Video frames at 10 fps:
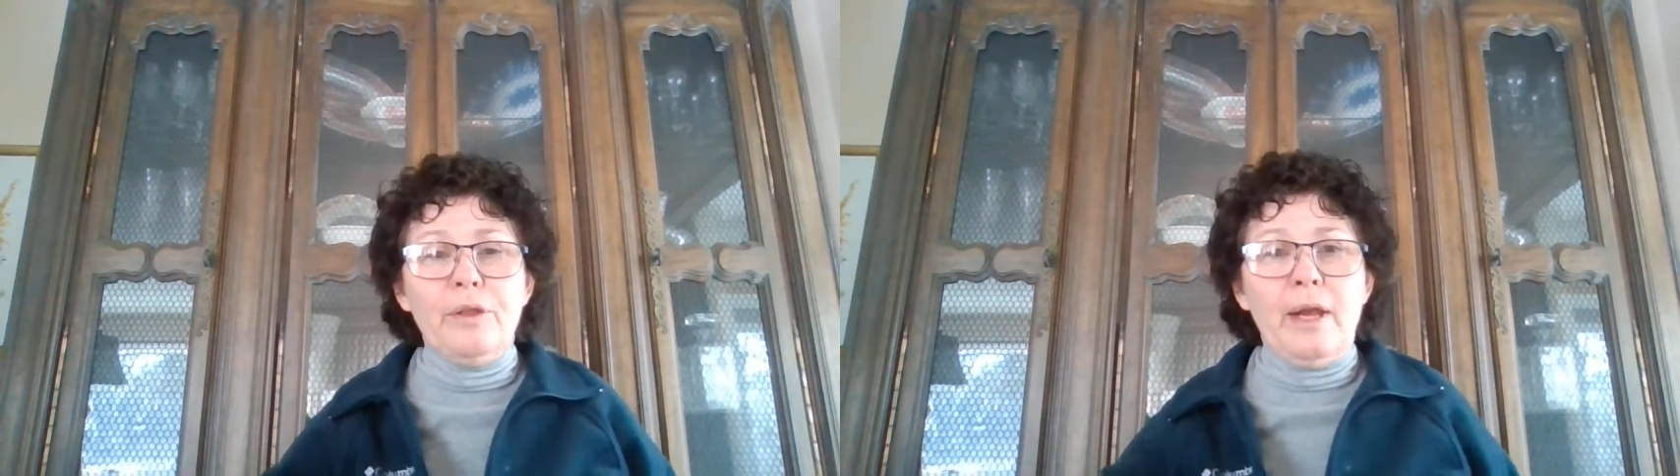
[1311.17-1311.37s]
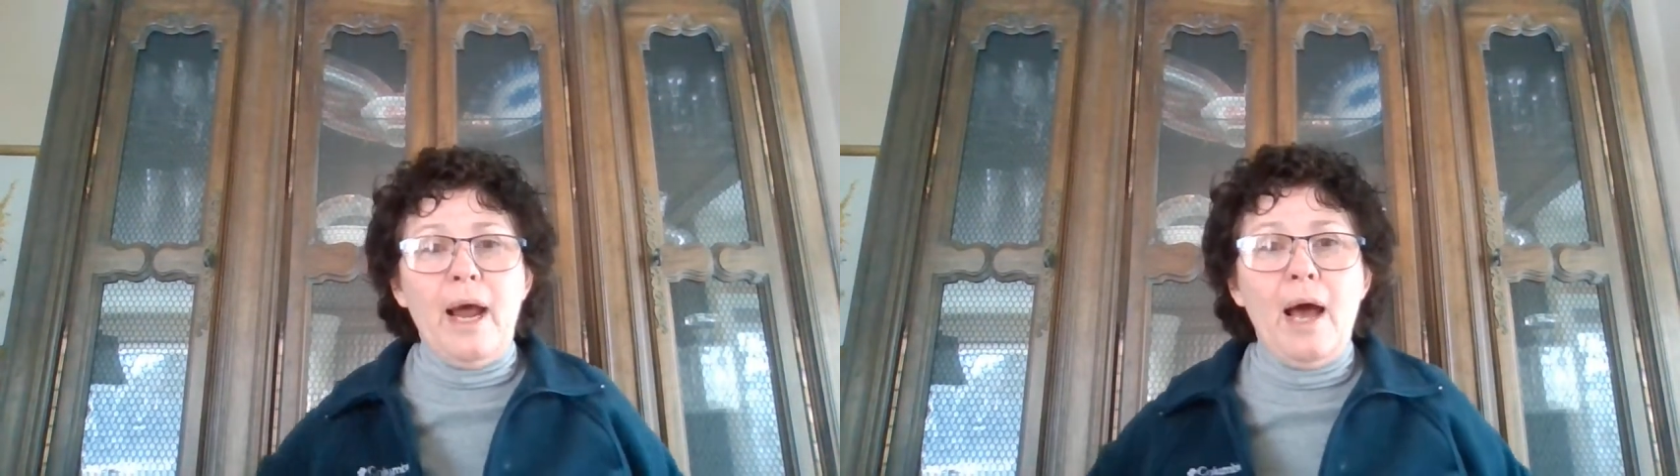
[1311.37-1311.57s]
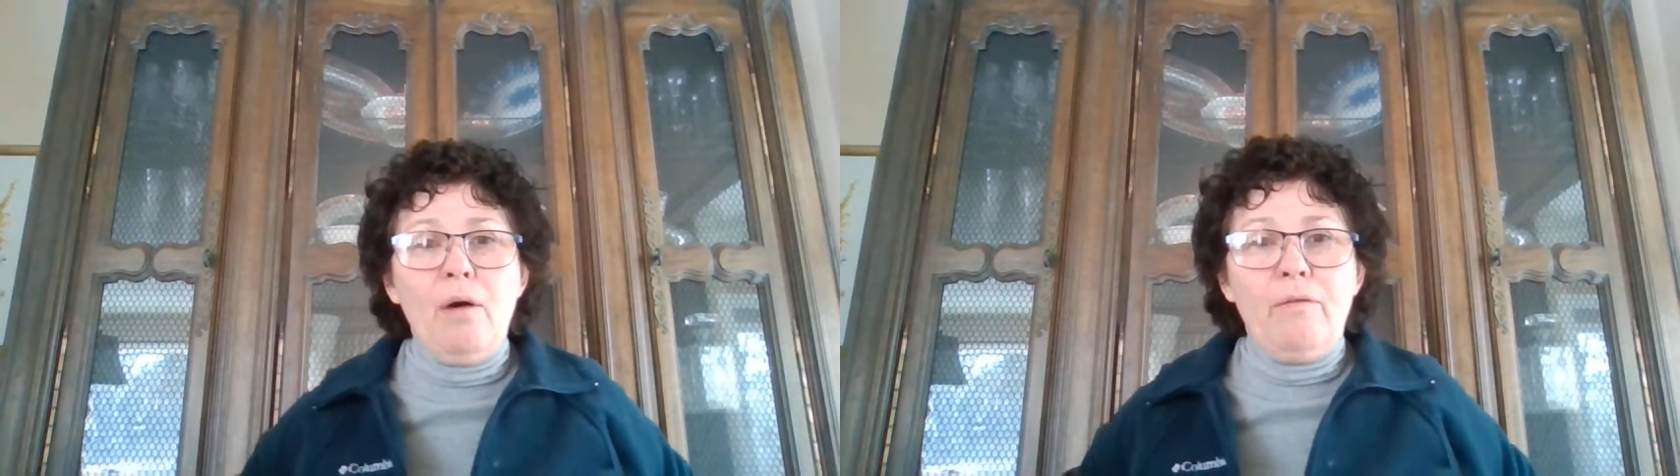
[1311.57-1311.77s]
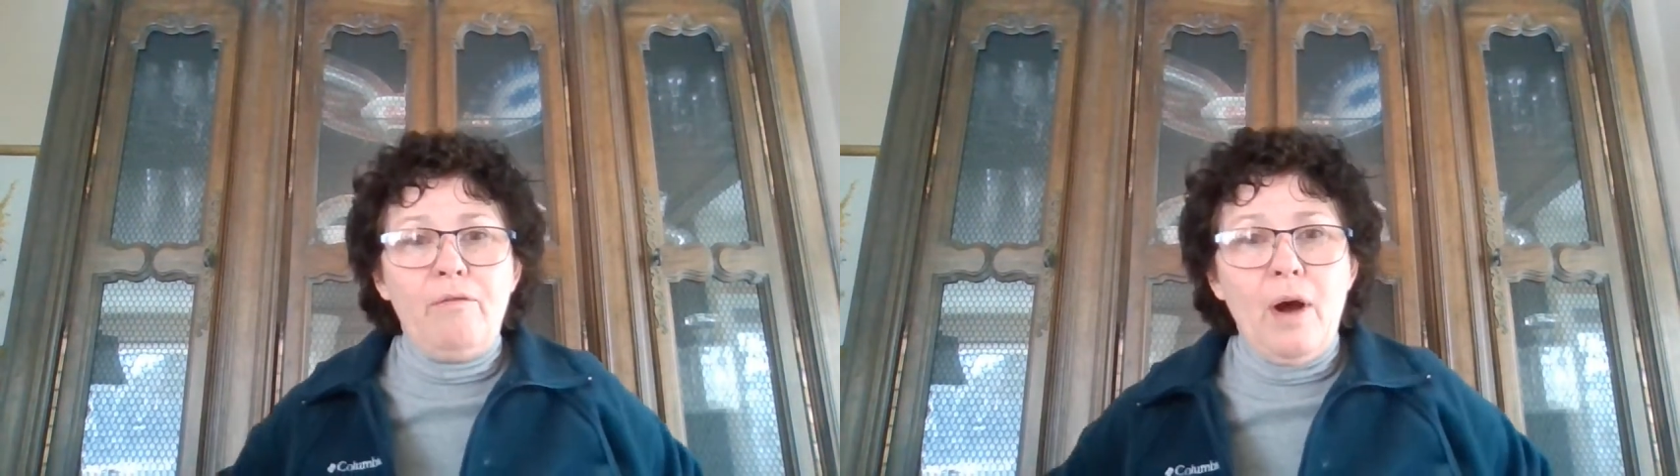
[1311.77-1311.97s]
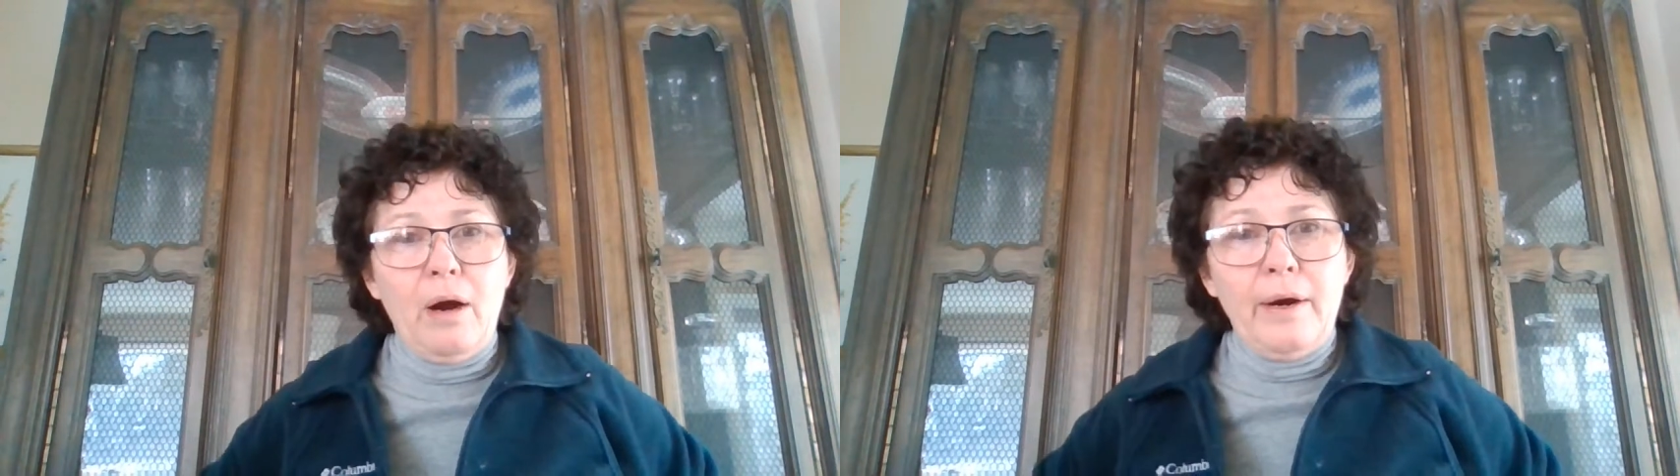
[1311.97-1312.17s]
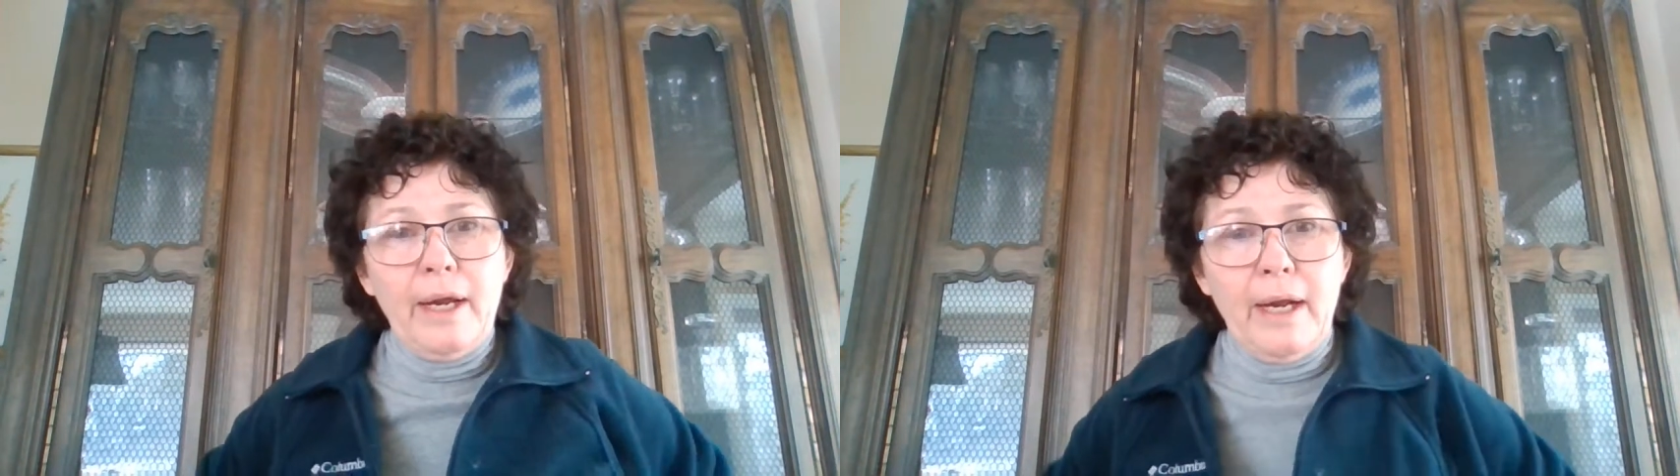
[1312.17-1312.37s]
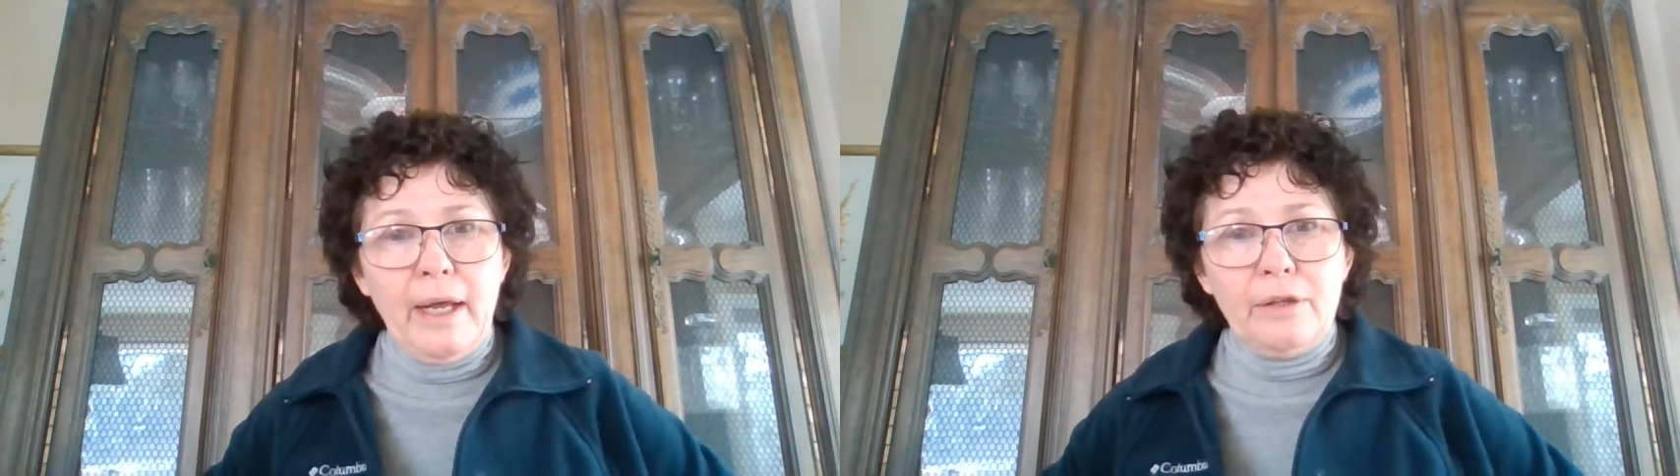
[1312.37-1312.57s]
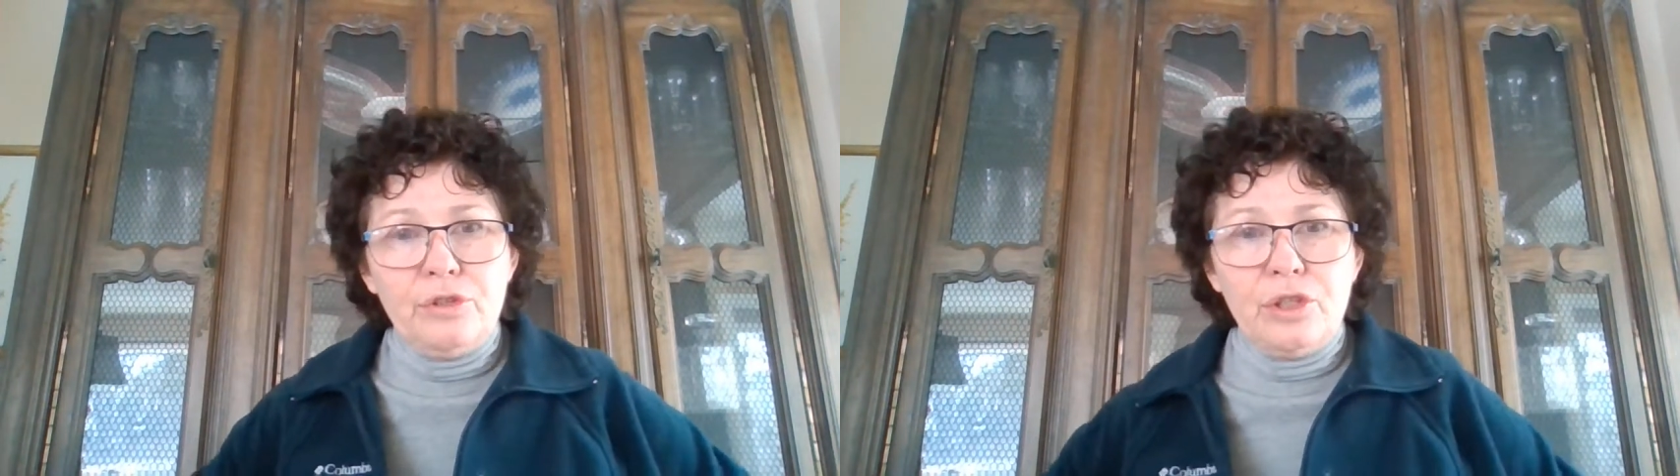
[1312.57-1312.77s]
than how far it is.